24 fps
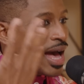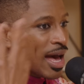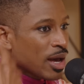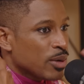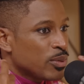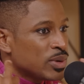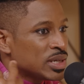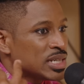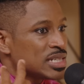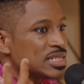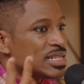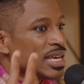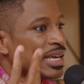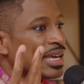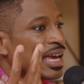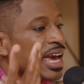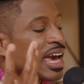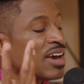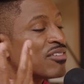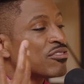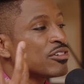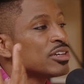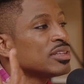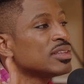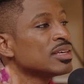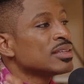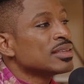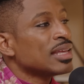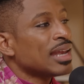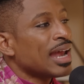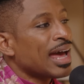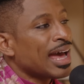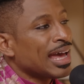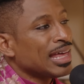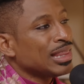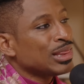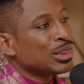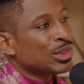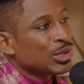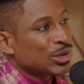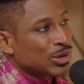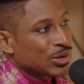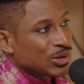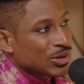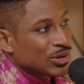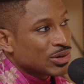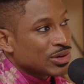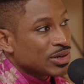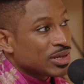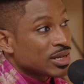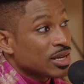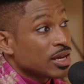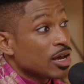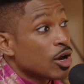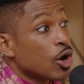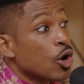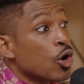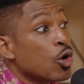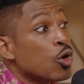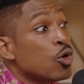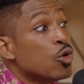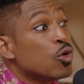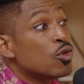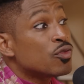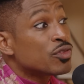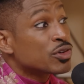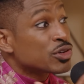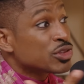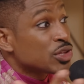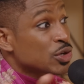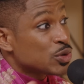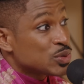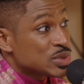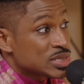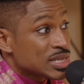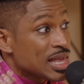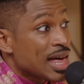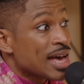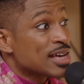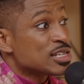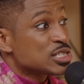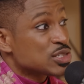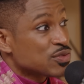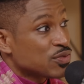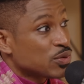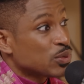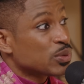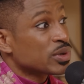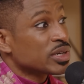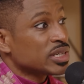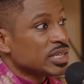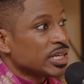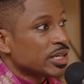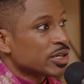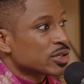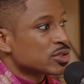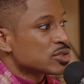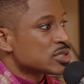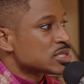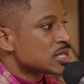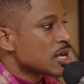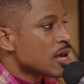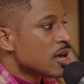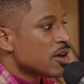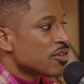I want to take everything that I learned over those last 4 years,